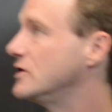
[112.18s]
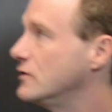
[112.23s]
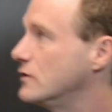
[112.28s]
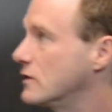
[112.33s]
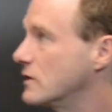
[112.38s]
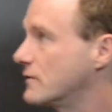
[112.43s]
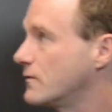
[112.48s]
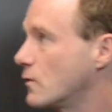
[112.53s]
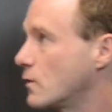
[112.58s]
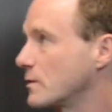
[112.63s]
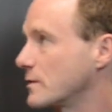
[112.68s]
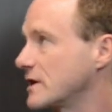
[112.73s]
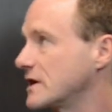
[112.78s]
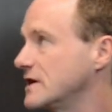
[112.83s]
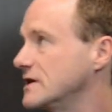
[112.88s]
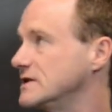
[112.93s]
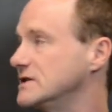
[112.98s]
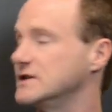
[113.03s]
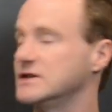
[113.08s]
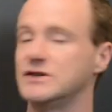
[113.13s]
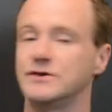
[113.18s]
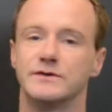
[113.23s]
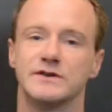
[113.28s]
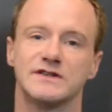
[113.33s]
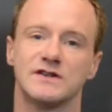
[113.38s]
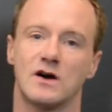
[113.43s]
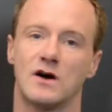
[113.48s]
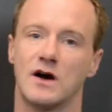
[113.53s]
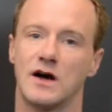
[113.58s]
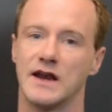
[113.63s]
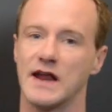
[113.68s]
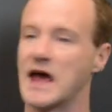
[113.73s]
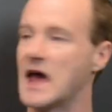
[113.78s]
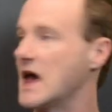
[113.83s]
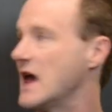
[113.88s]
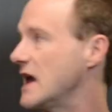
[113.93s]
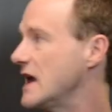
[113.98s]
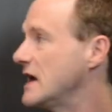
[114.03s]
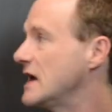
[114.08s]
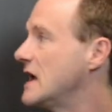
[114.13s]
uniformly continuous on
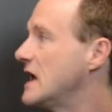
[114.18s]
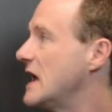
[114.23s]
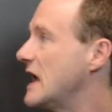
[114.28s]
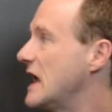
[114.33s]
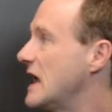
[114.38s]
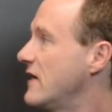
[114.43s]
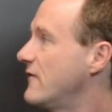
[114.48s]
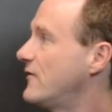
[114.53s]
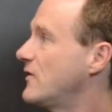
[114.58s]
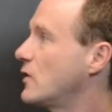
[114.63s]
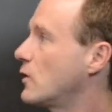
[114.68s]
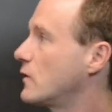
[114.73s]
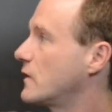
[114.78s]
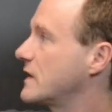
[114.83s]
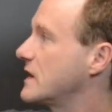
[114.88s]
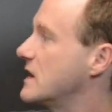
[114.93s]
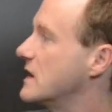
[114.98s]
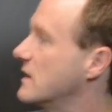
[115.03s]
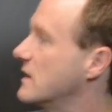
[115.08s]
a if and only